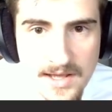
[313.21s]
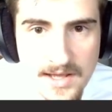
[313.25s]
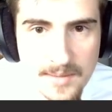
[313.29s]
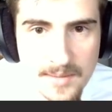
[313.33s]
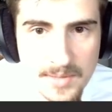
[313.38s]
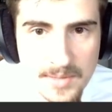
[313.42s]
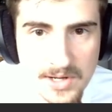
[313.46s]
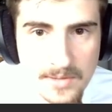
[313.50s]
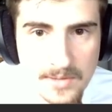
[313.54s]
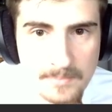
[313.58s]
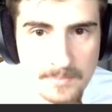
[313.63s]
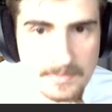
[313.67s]
I'm
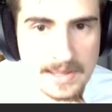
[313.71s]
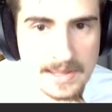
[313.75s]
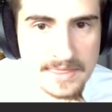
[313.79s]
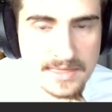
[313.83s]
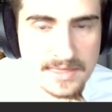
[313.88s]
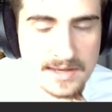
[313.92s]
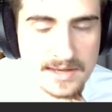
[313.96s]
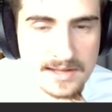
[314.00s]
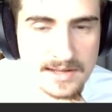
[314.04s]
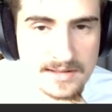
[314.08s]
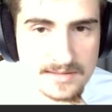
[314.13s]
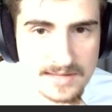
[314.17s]
gonna go
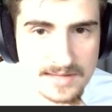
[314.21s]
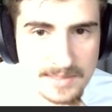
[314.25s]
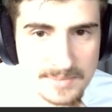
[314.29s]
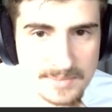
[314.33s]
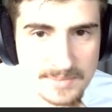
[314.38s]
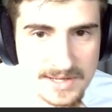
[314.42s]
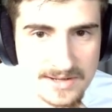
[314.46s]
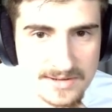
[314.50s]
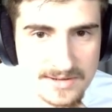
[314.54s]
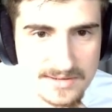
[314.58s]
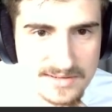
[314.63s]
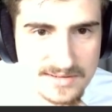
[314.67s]
Methodist. I'm gonna
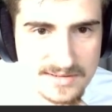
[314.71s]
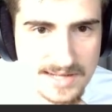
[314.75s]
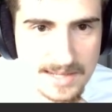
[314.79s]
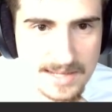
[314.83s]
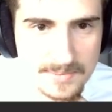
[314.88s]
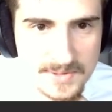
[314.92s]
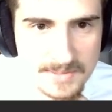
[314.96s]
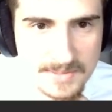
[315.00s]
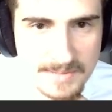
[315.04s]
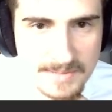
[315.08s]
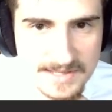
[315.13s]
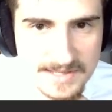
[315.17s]
go, yeah, I
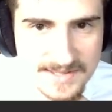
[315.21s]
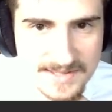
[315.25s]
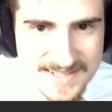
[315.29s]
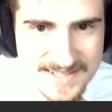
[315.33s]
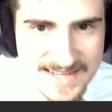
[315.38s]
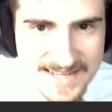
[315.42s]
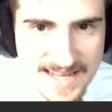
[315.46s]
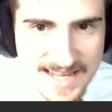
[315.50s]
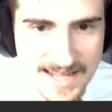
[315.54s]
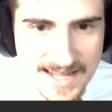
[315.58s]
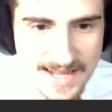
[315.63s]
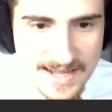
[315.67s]
put the Methodists in
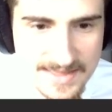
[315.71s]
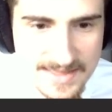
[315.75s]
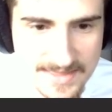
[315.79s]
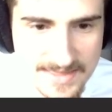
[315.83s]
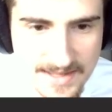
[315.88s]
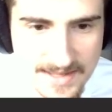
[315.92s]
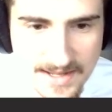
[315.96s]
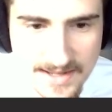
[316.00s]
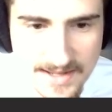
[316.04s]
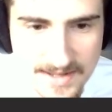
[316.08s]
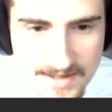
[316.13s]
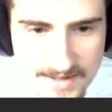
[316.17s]
A, I
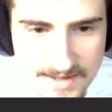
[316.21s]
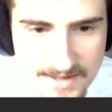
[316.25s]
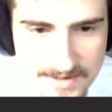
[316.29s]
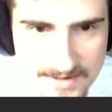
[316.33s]
think.